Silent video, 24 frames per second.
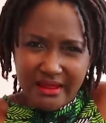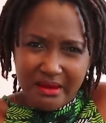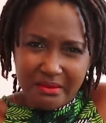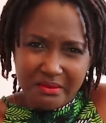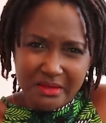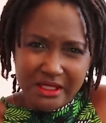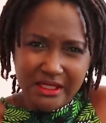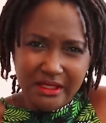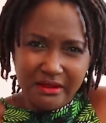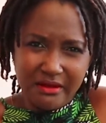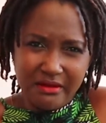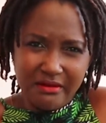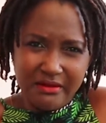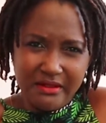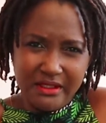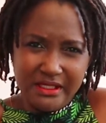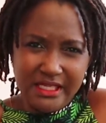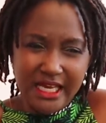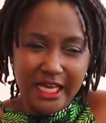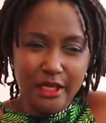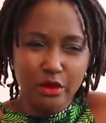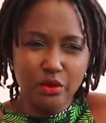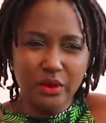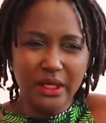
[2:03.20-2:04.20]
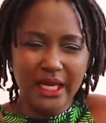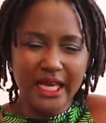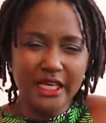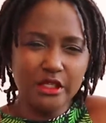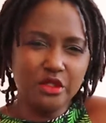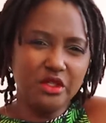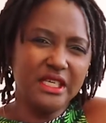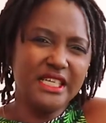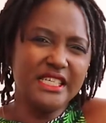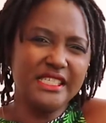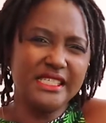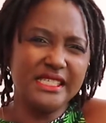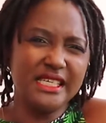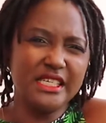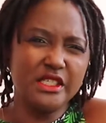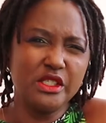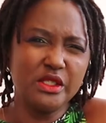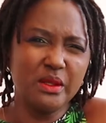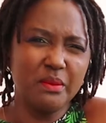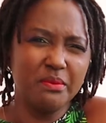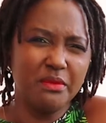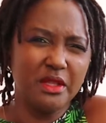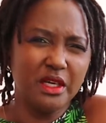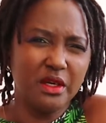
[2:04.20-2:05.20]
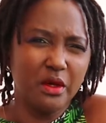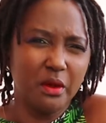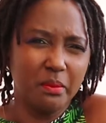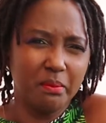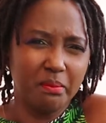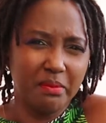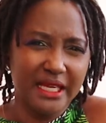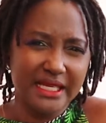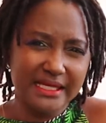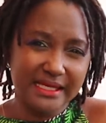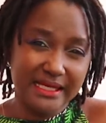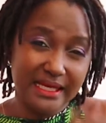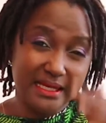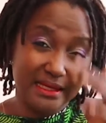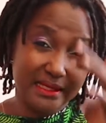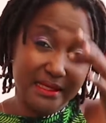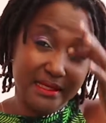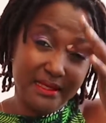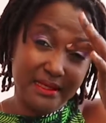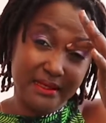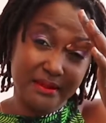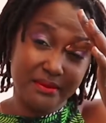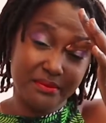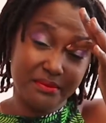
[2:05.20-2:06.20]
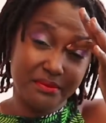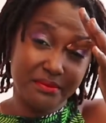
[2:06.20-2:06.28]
themselves and will actually say something unpleasant.